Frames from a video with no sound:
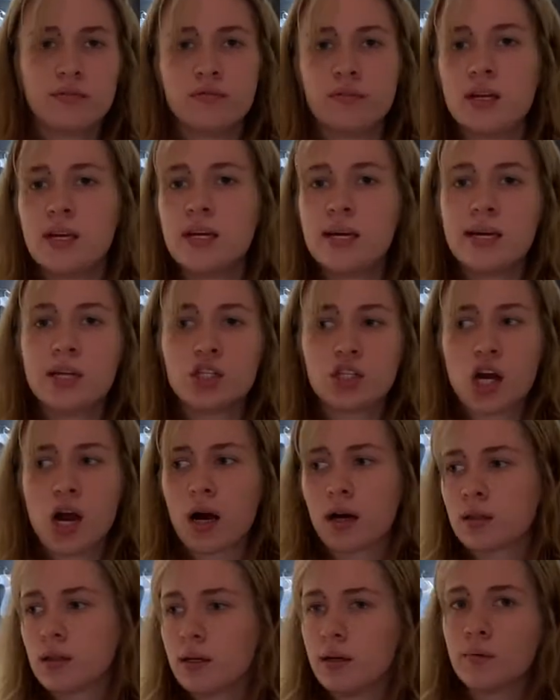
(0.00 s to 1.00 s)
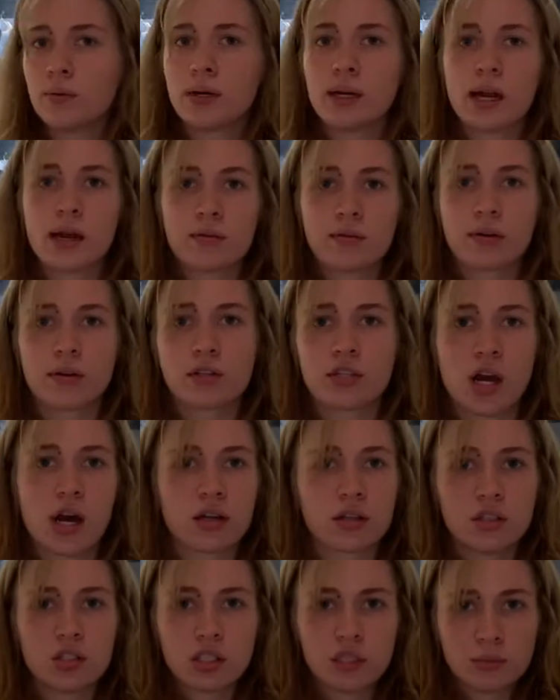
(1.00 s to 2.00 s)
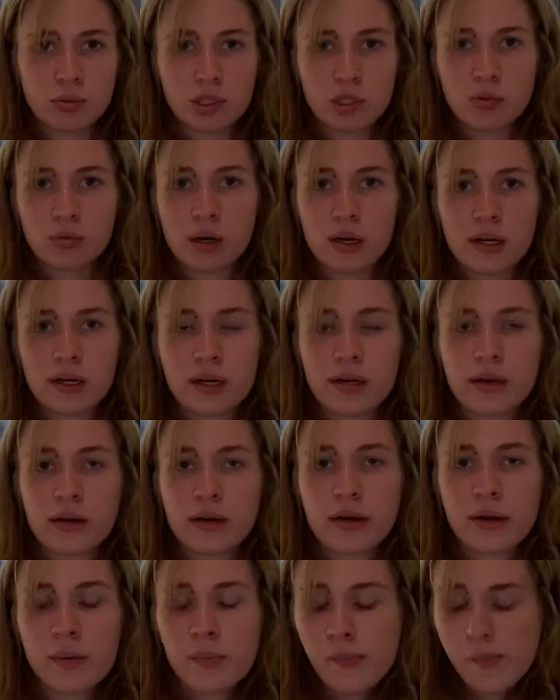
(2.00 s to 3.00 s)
vegan chocolate, whatever chocolate chips you want in here.